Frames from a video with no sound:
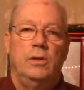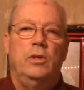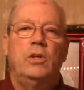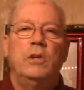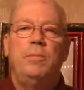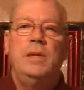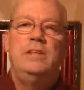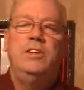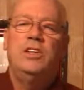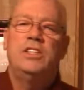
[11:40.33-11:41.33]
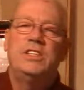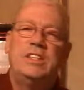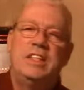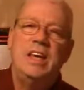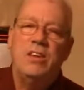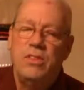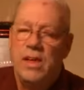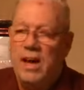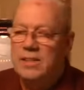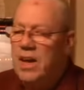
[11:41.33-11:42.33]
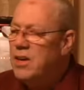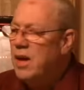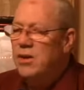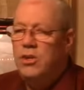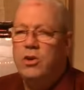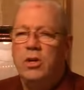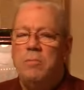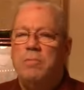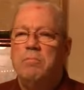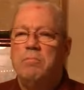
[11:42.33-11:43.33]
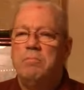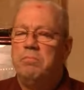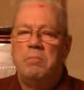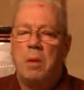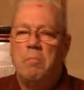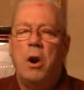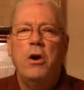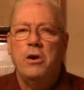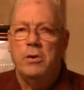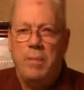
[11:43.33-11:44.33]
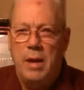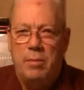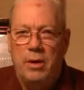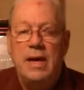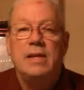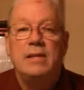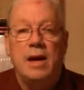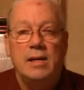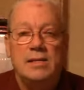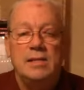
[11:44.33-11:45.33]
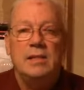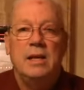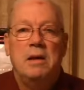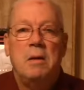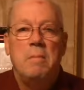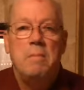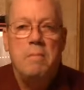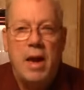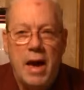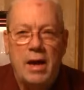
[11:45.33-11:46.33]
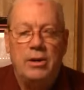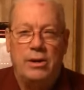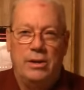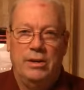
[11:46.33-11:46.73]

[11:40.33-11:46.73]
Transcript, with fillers: You could have be, you could steal things. I, I, you could have murdered people. It doesn't matter.